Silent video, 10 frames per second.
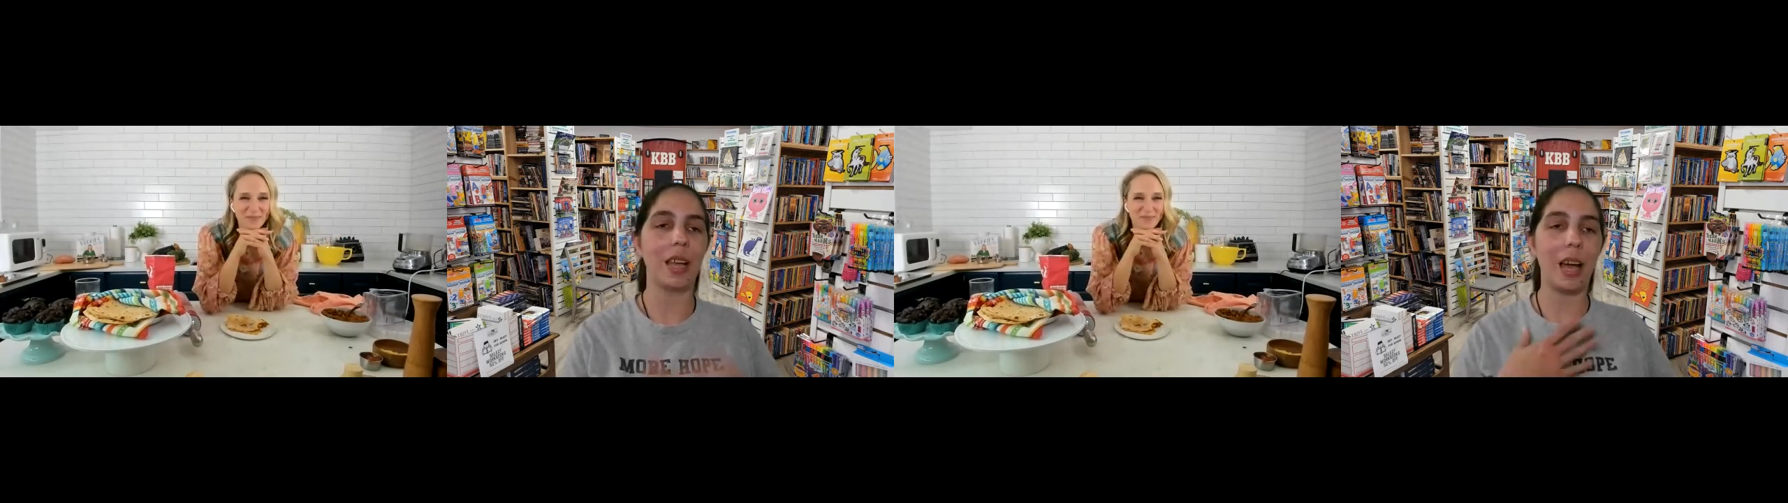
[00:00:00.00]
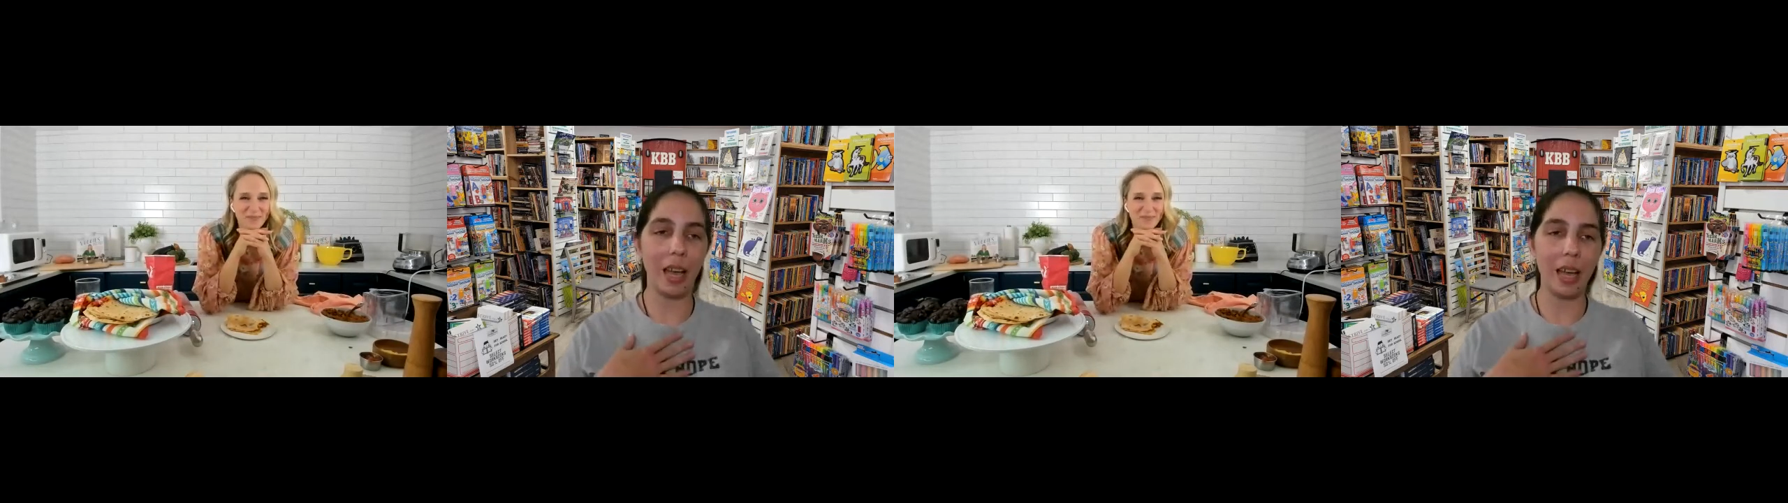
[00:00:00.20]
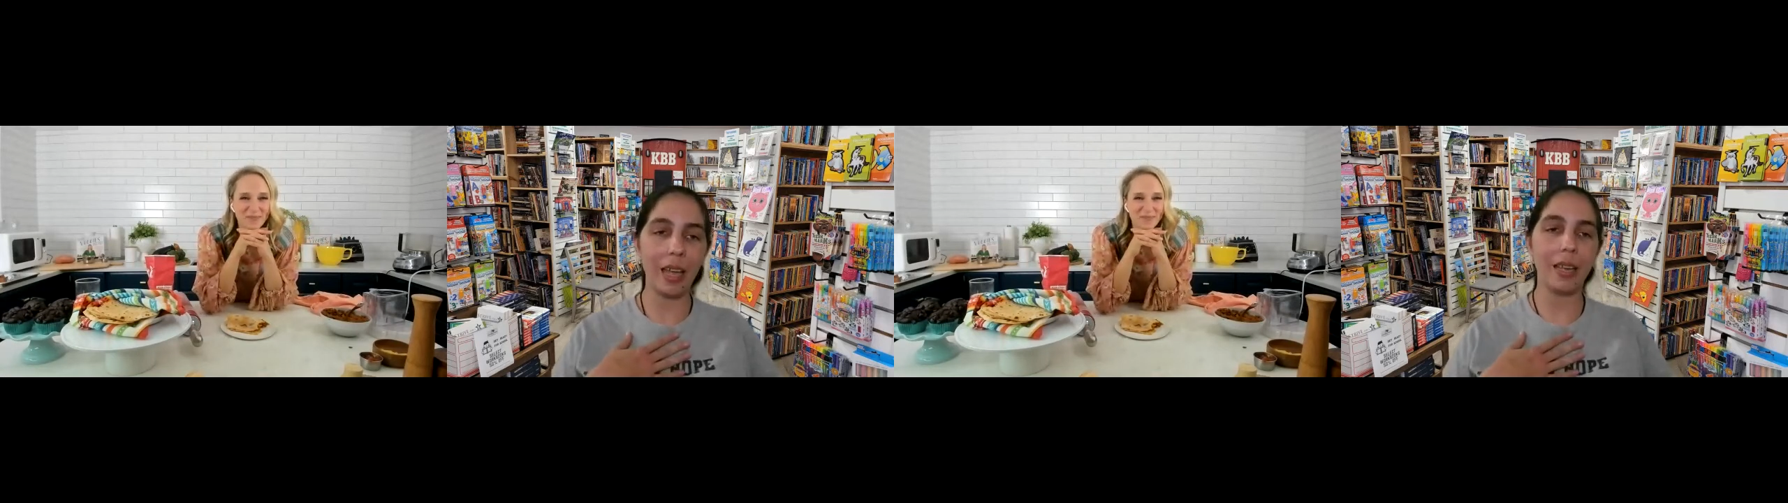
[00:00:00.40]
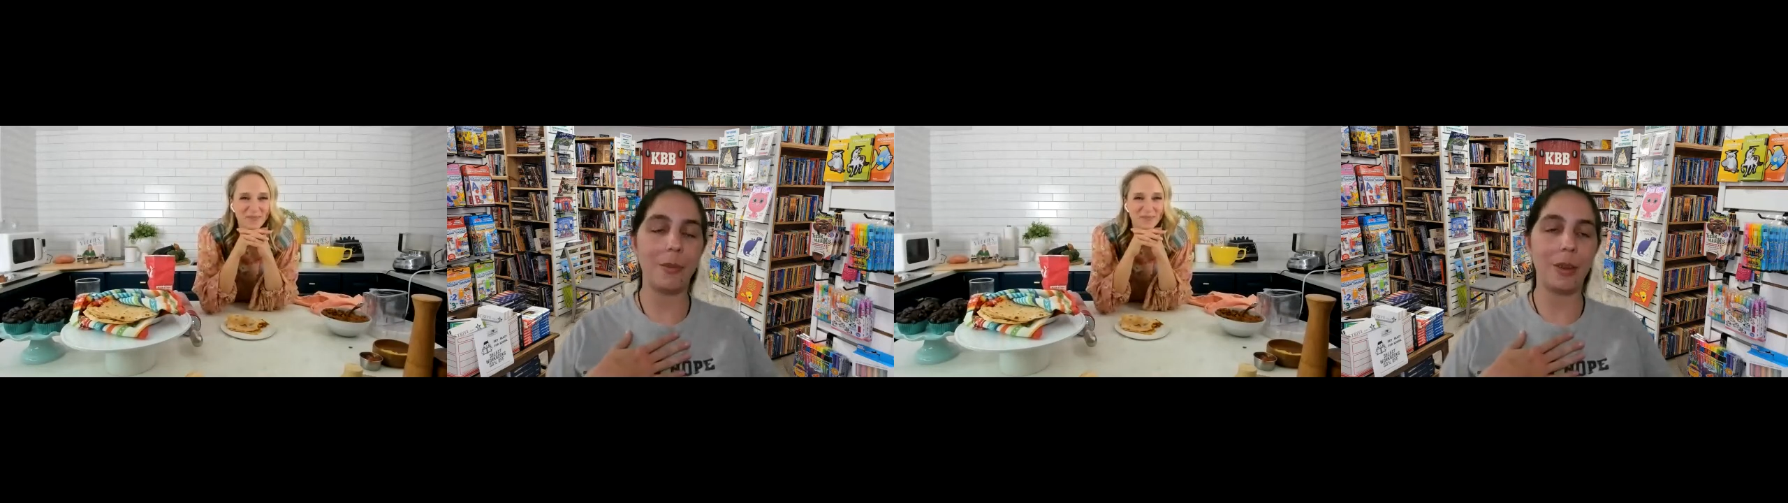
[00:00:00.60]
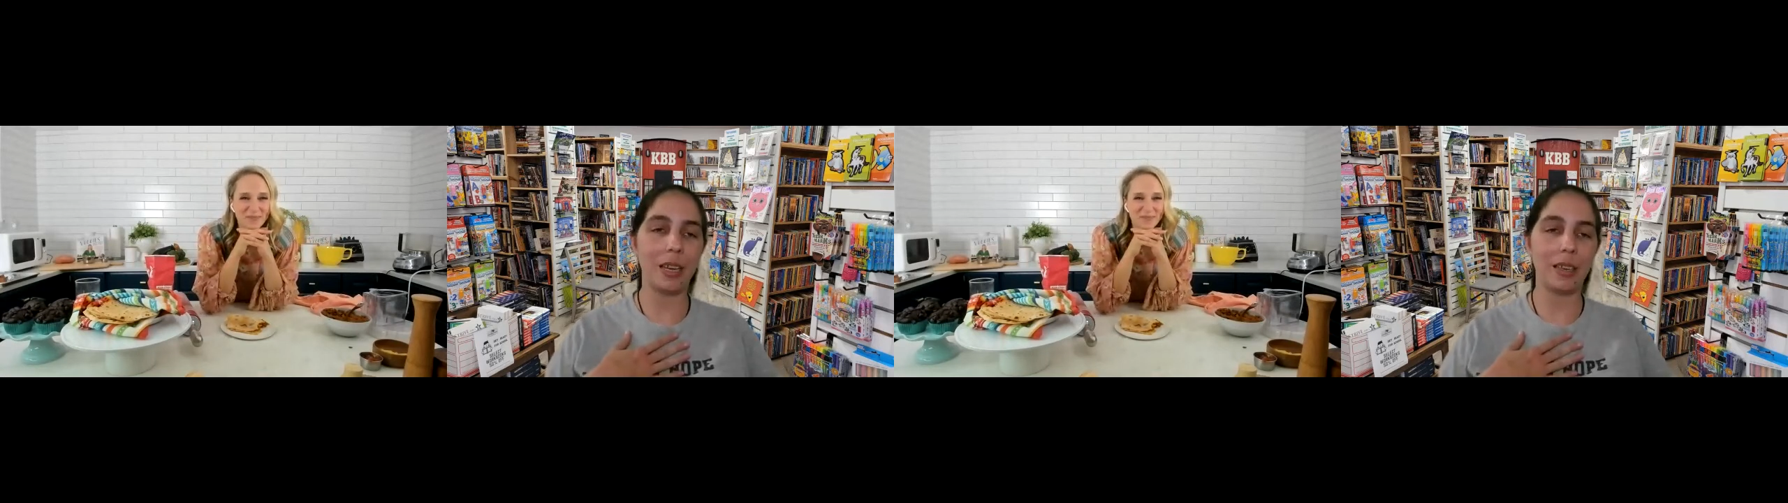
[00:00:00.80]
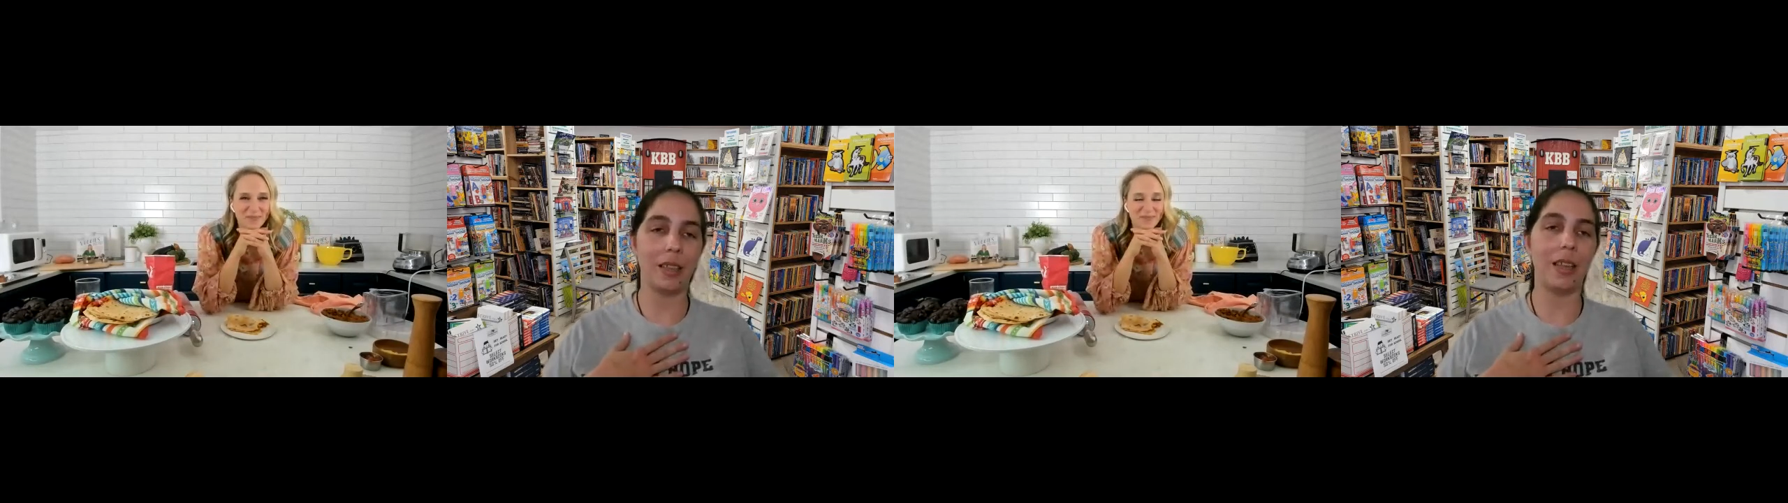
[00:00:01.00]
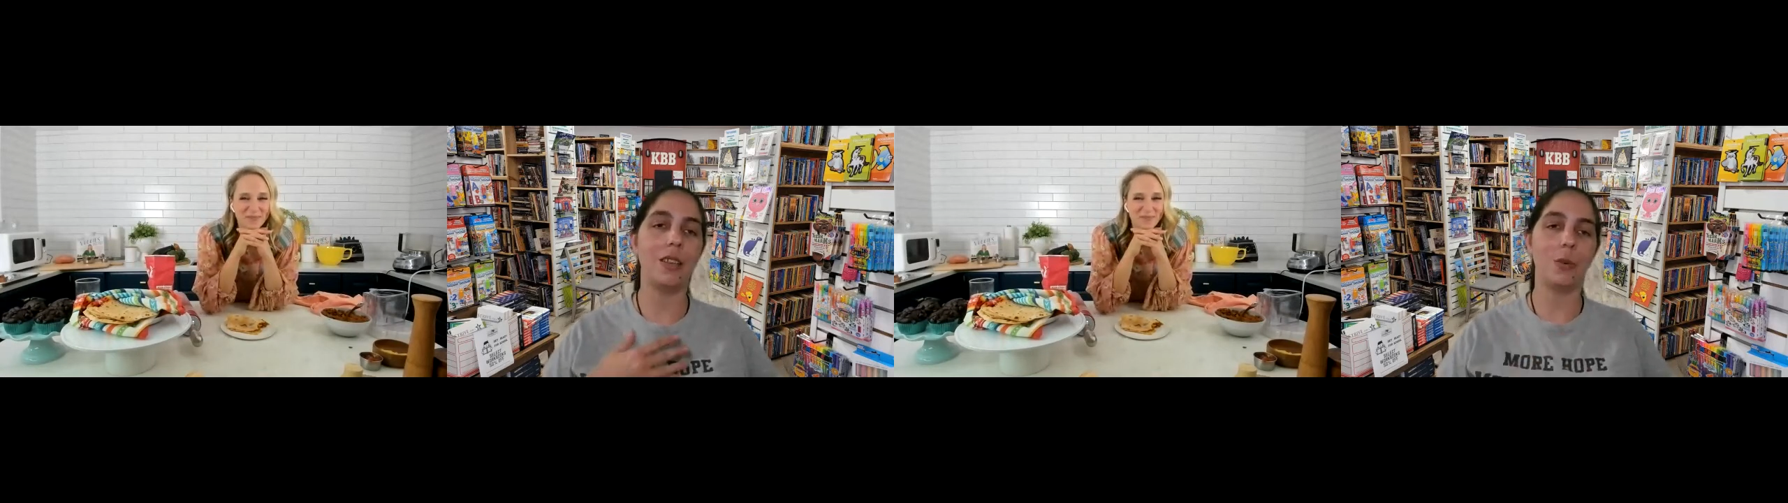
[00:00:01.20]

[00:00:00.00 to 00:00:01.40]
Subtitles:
I am not going to lie to you.